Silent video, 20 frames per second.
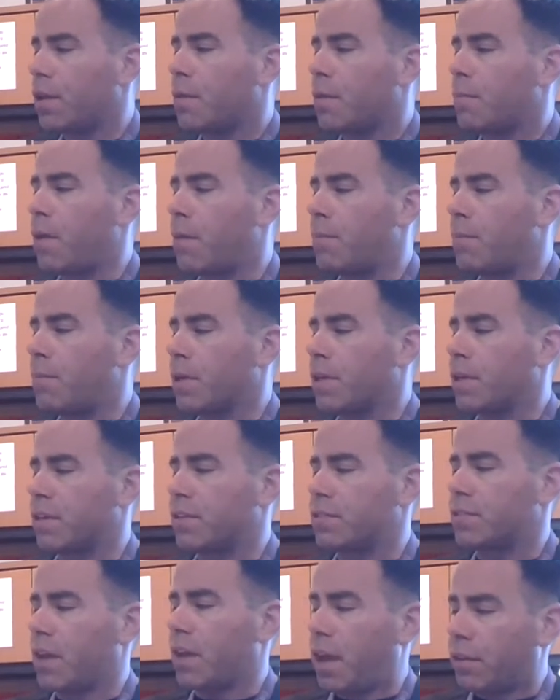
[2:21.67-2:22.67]
Mama
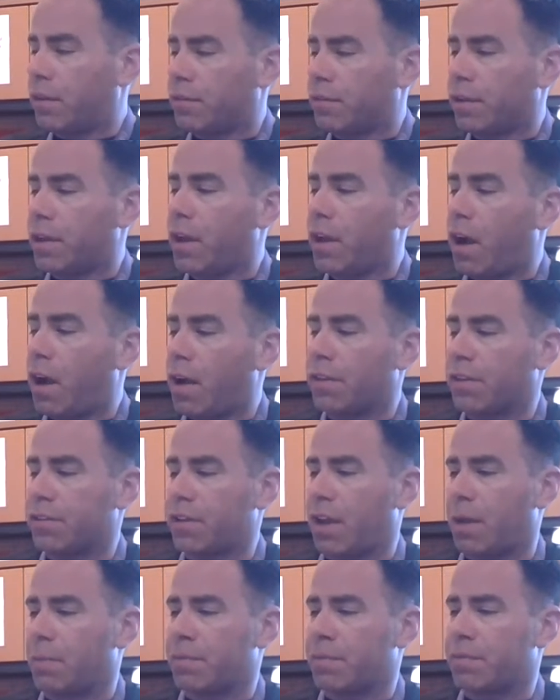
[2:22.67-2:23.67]
kissed Adri on the
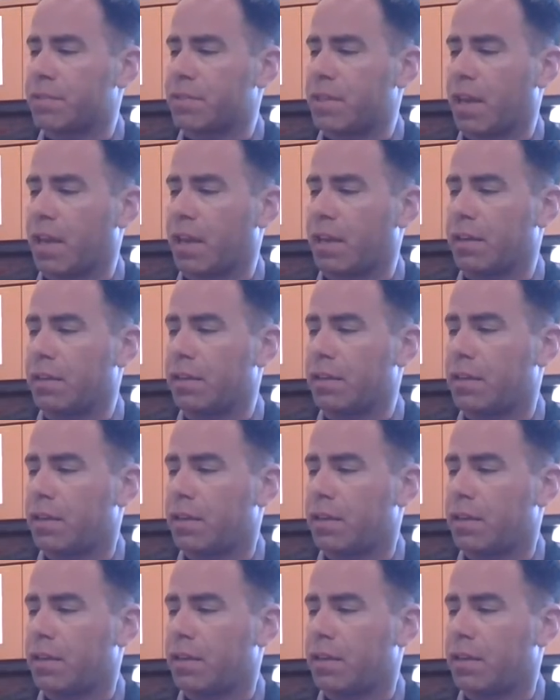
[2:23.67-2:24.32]
top of his head.